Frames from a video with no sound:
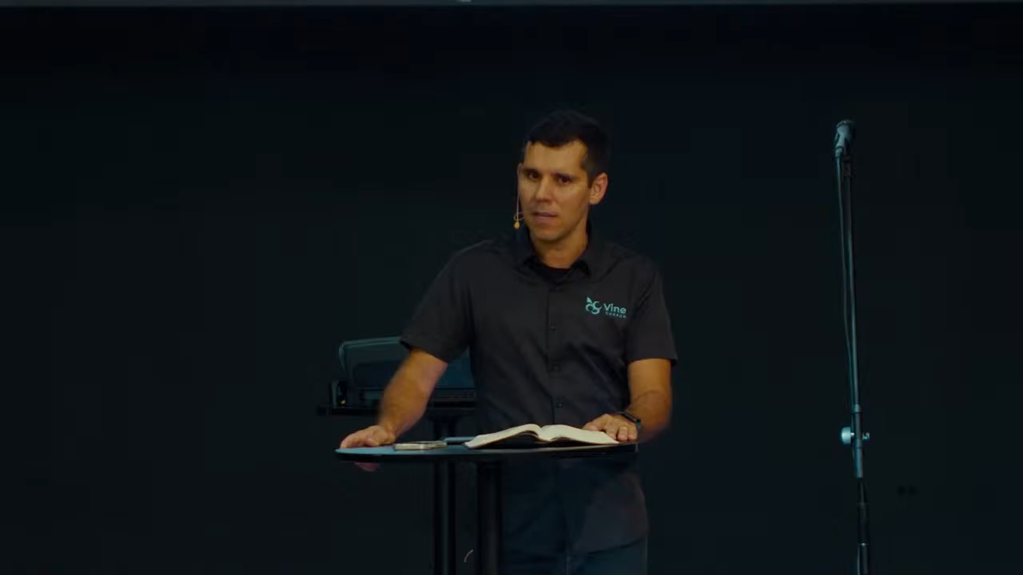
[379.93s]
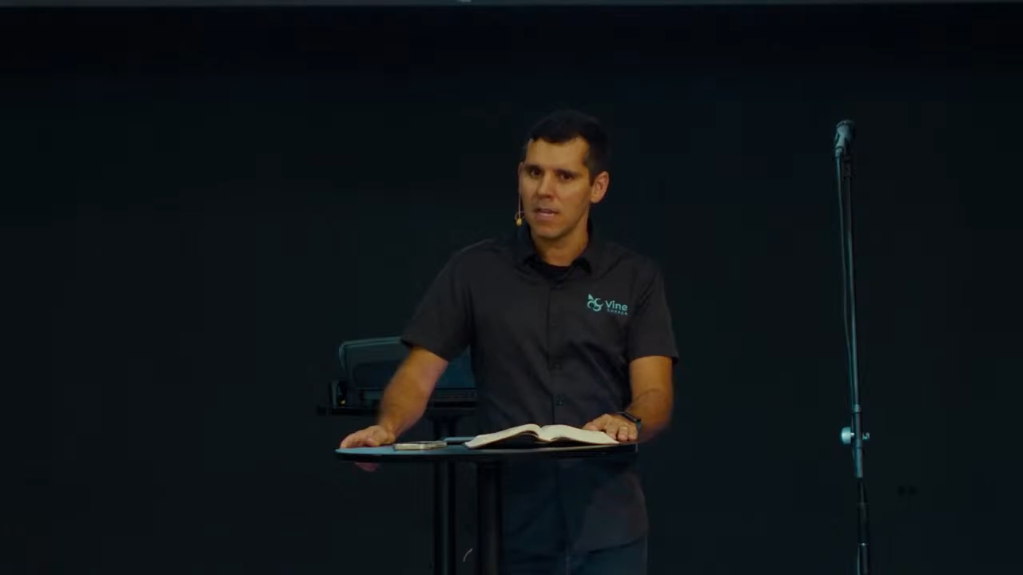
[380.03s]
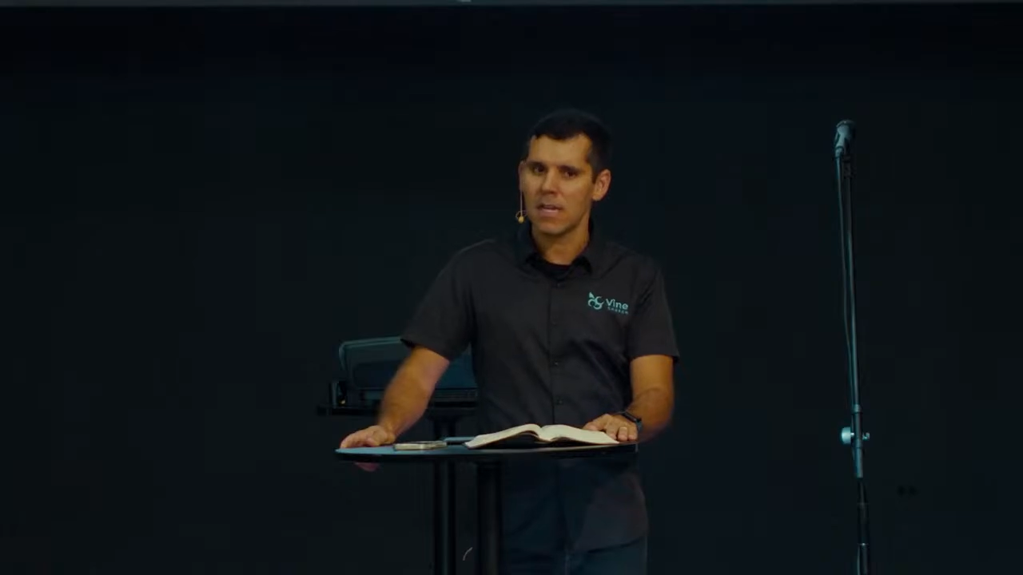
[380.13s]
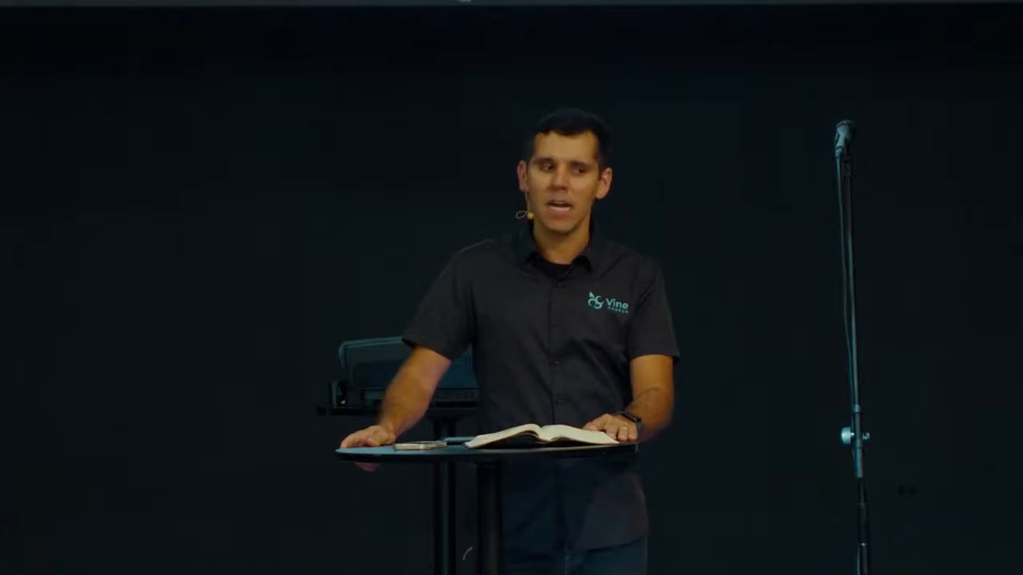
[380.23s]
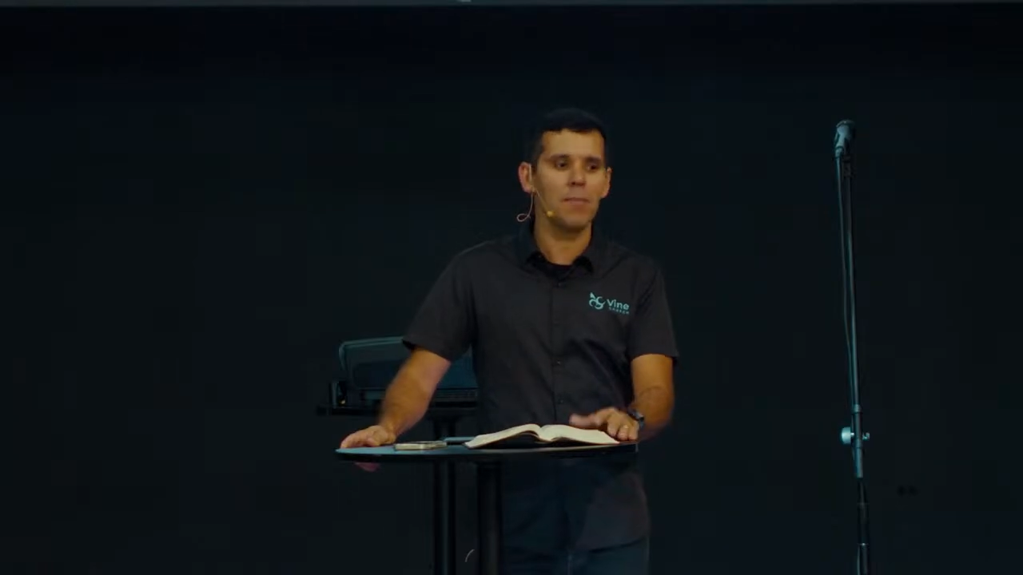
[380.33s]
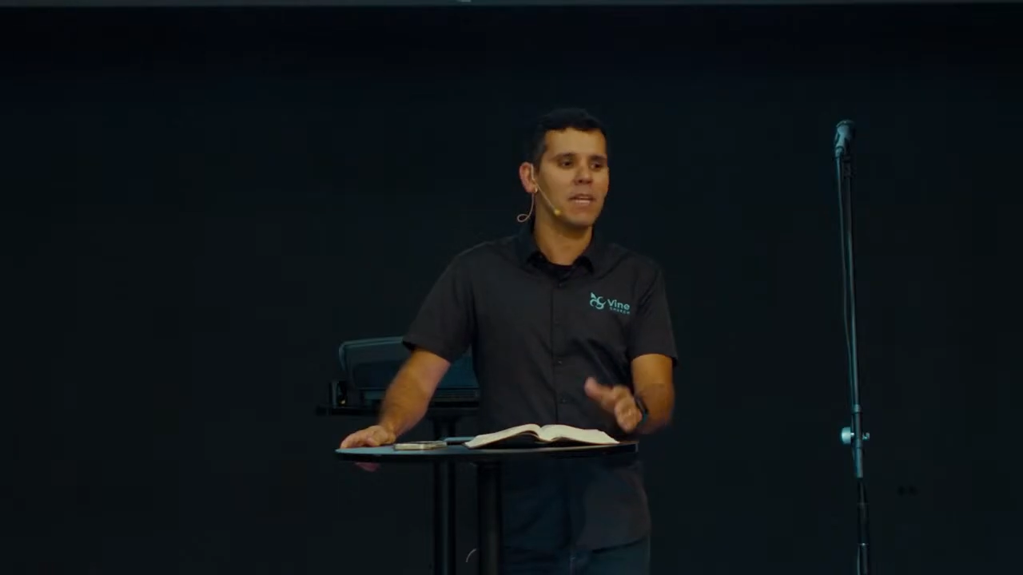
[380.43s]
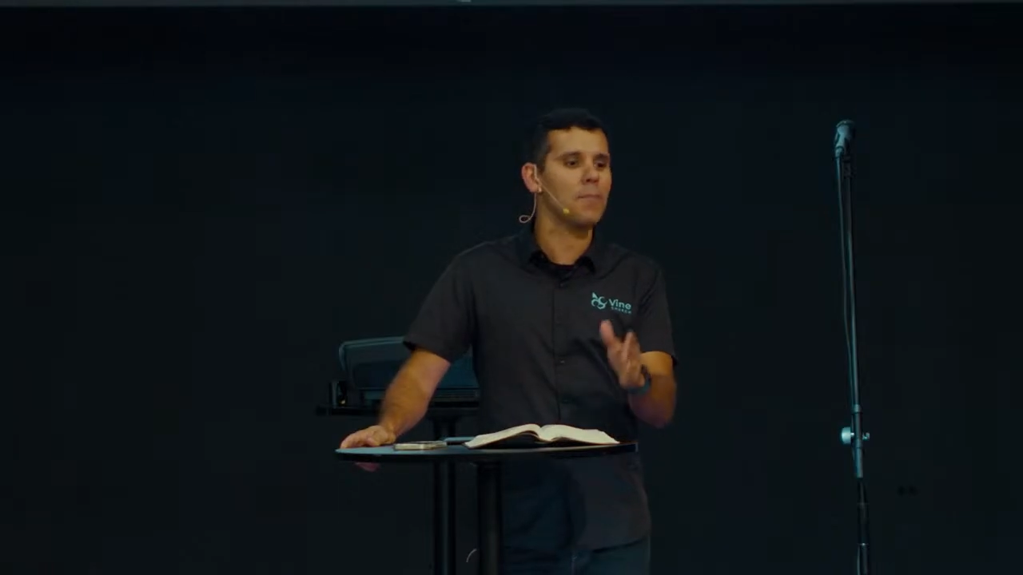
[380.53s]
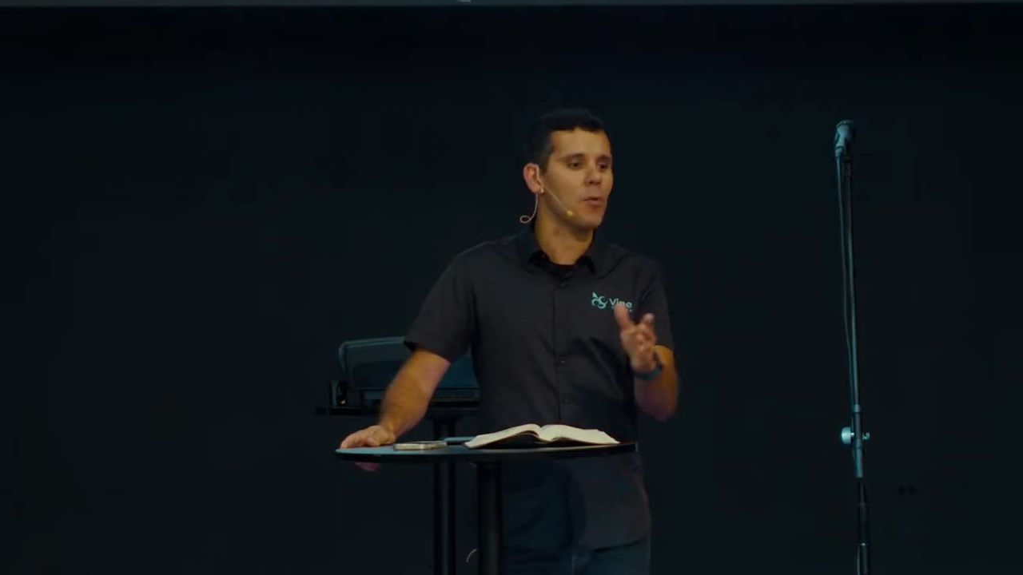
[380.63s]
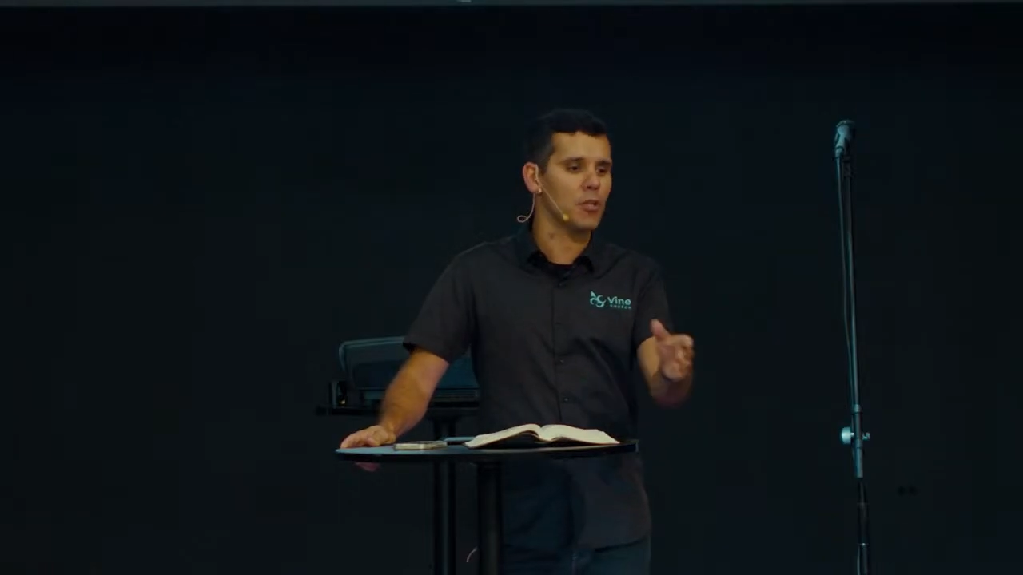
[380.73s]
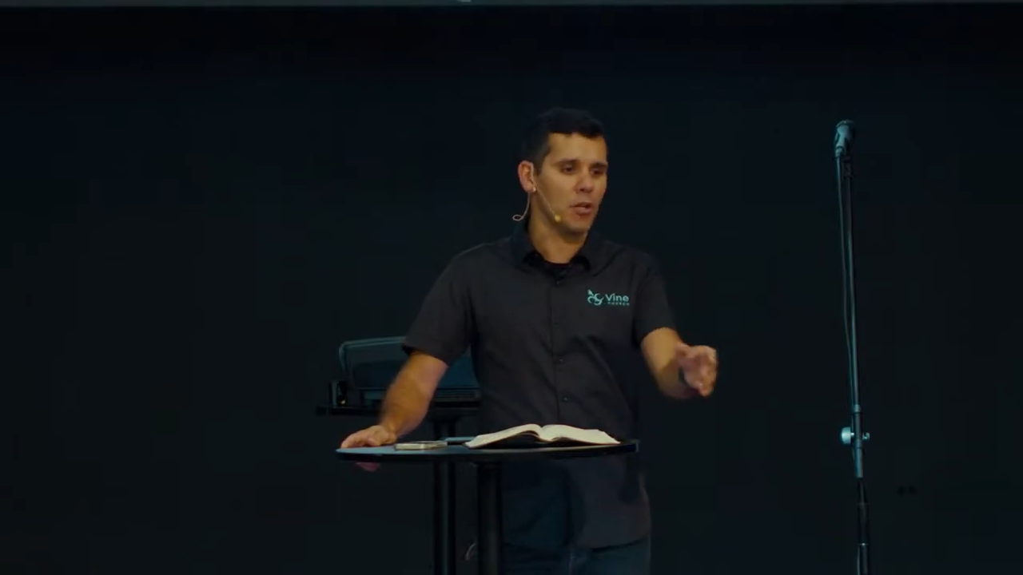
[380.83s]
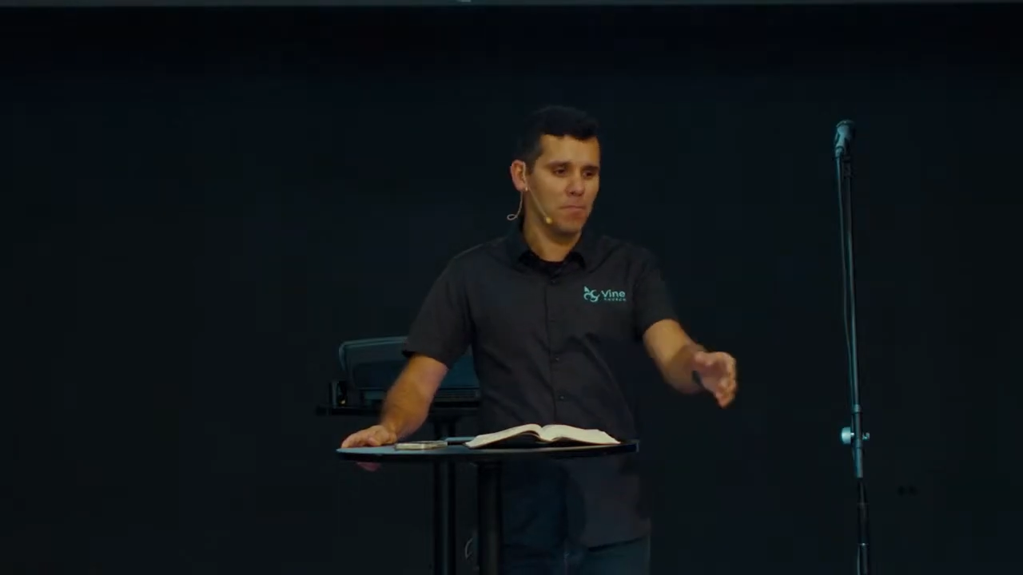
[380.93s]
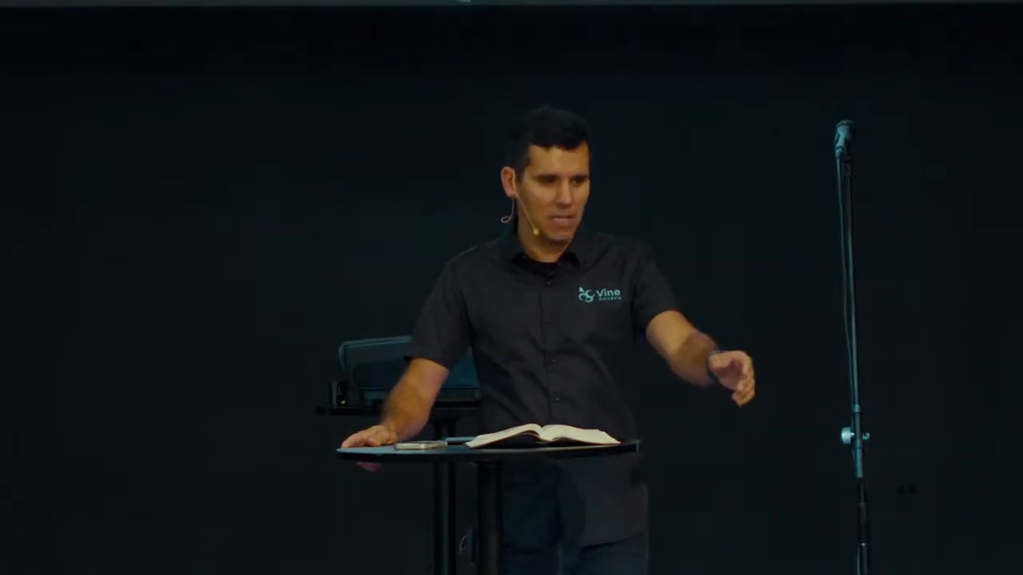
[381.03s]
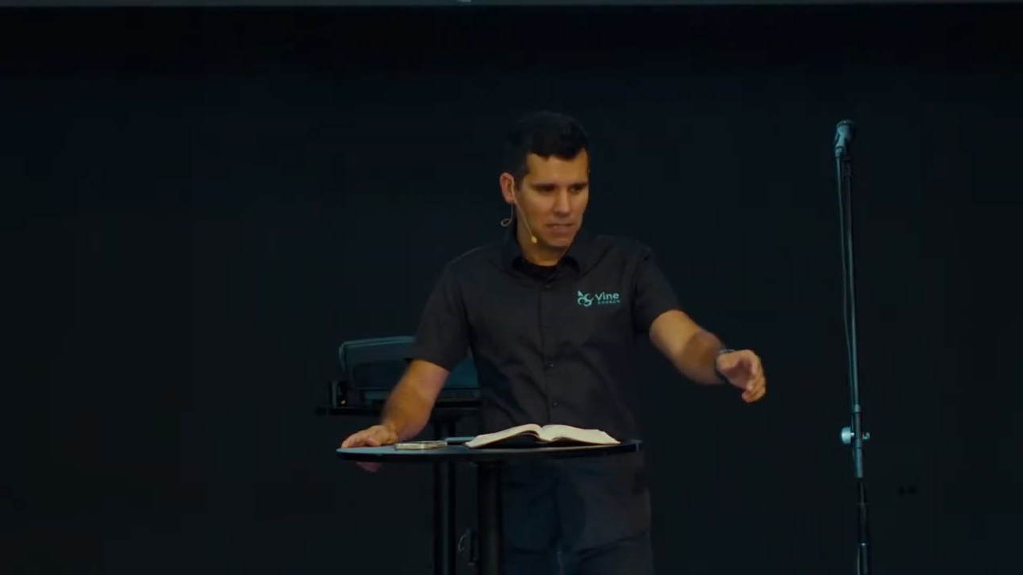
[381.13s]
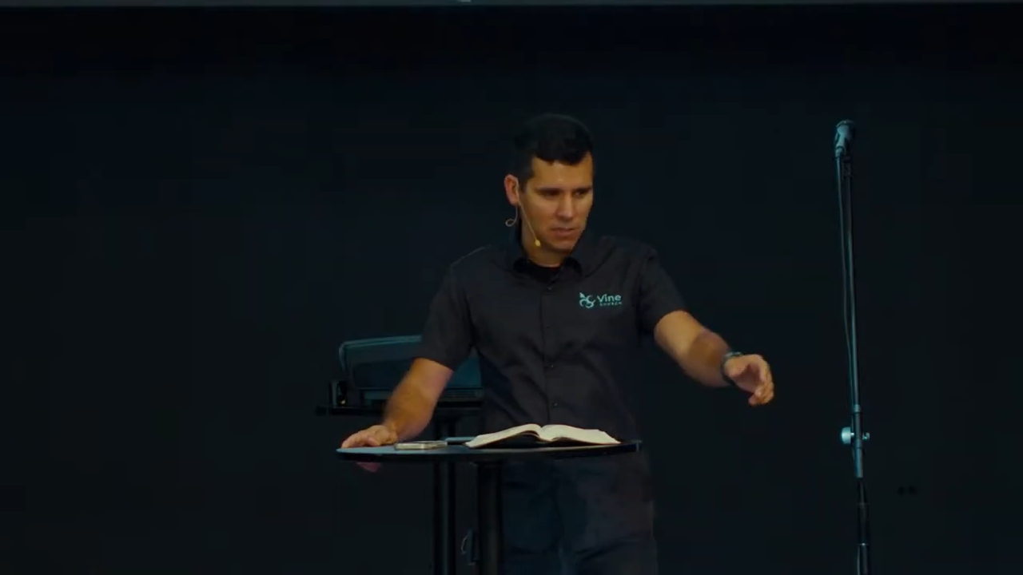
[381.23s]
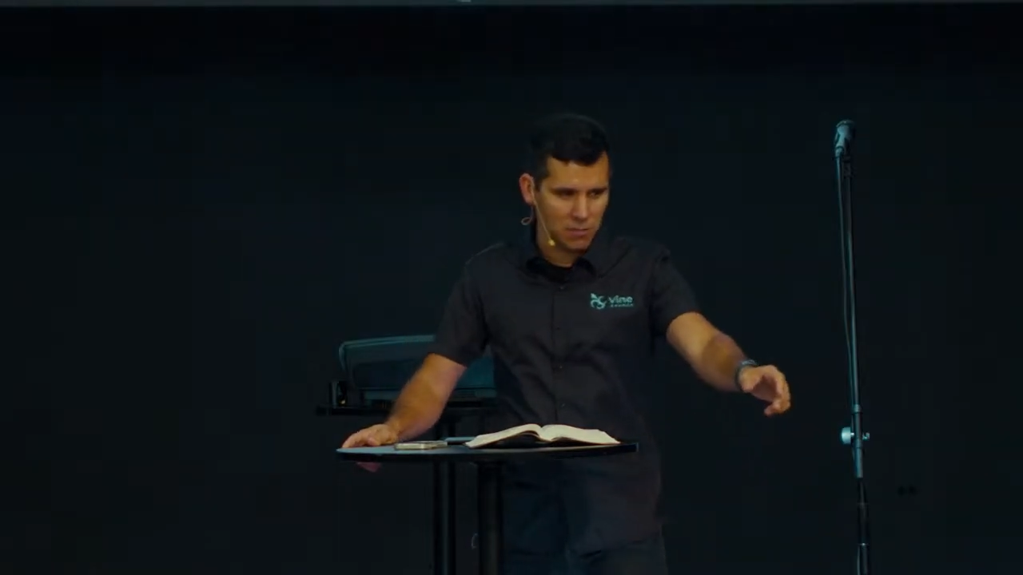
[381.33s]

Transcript: coming upon your ministry,